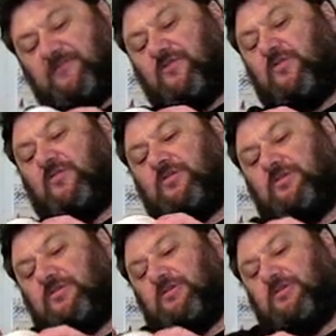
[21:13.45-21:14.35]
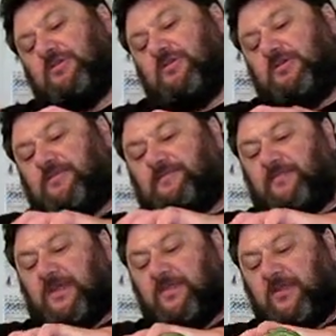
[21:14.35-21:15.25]
for
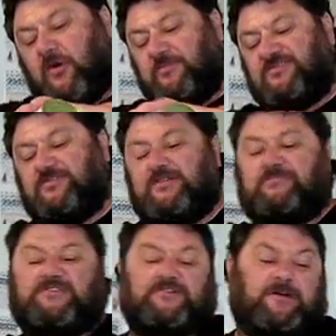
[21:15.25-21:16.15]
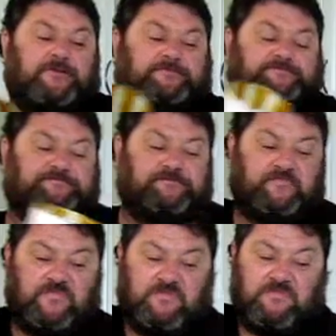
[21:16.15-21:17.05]
you know, that hop steep so
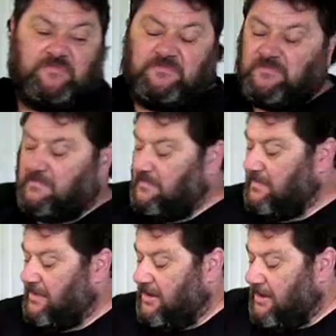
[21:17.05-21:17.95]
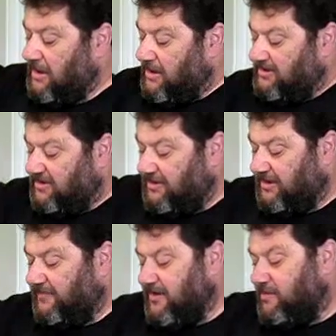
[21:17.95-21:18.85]
I
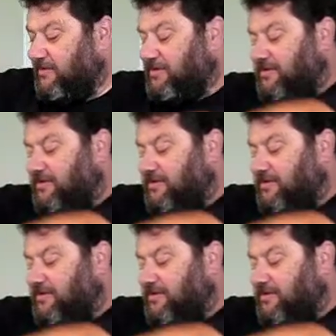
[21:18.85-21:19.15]
certainly think we're in